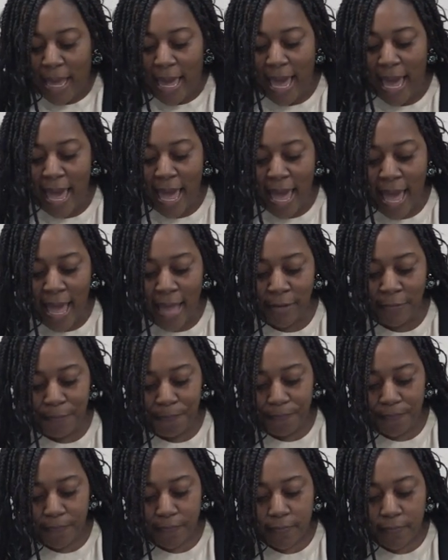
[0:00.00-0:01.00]
And
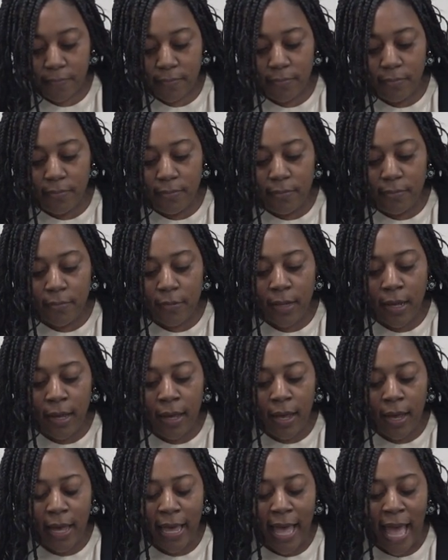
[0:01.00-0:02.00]

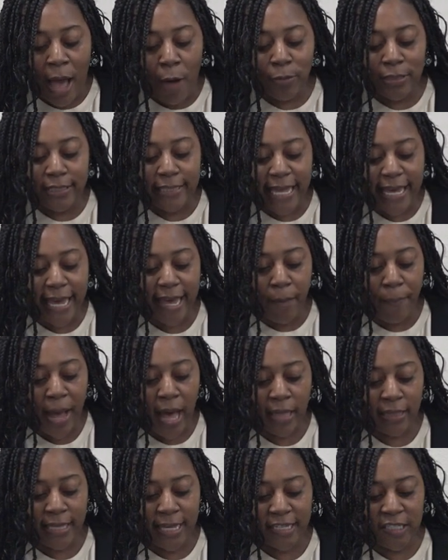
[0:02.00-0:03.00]
I was thinking
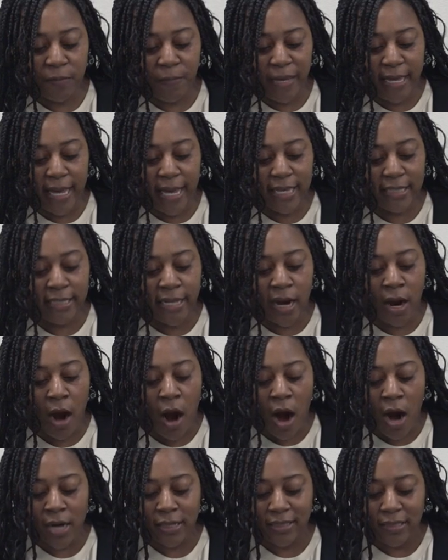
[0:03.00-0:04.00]
about this because there
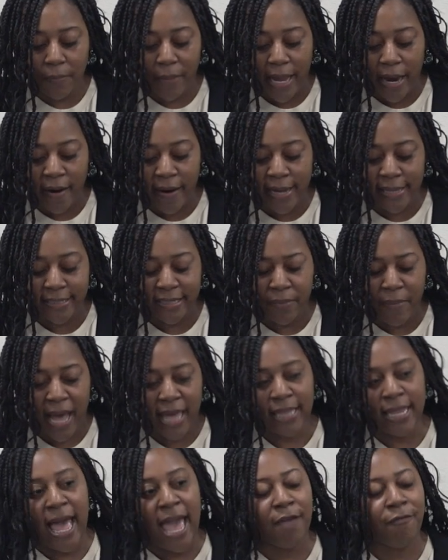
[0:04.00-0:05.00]
are some areas in my
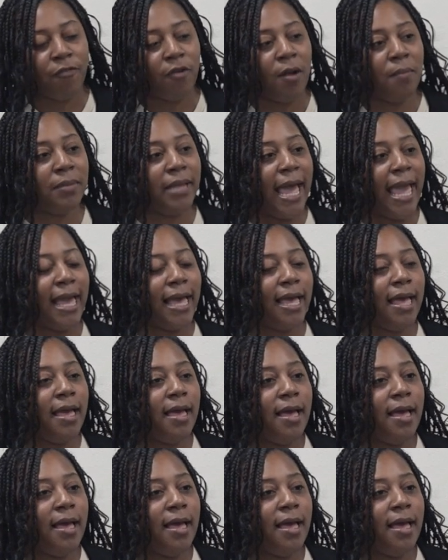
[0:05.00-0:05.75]
life where I'm like,